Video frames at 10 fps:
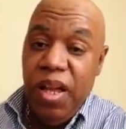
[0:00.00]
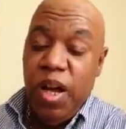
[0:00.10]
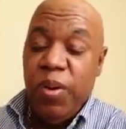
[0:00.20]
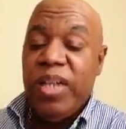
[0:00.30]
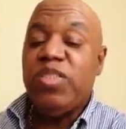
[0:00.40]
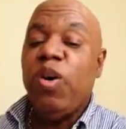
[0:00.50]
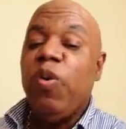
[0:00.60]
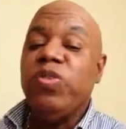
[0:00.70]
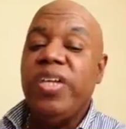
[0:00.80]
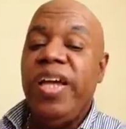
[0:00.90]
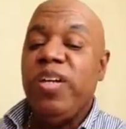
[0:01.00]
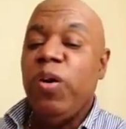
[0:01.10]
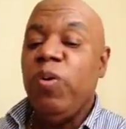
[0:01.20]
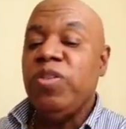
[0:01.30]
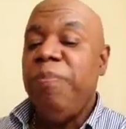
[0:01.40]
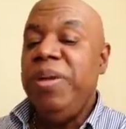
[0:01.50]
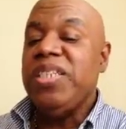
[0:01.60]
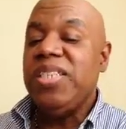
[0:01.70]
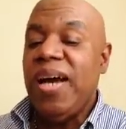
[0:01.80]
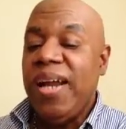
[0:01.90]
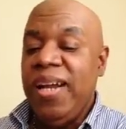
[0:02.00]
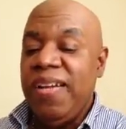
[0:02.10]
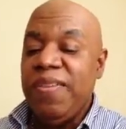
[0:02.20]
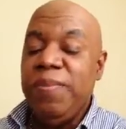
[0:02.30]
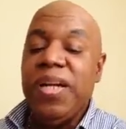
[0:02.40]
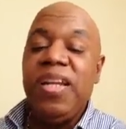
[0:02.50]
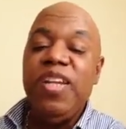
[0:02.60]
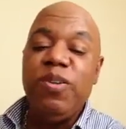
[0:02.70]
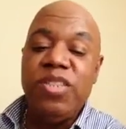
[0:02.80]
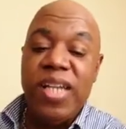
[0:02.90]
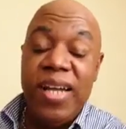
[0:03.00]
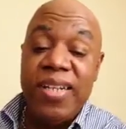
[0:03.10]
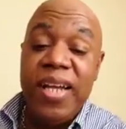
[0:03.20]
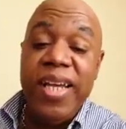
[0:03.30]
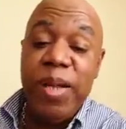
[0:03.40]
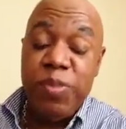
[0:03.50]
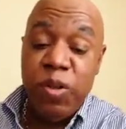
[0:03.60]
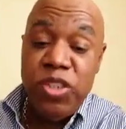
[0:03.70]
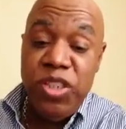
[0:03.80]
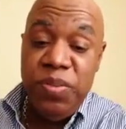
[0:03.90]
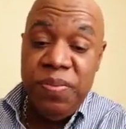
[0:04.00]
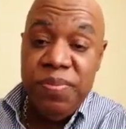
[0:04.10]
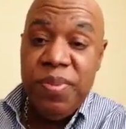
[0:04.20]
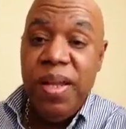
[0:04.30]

Or as the old saying goes, a big shot ain't nothing but a little shot that kept on shooting.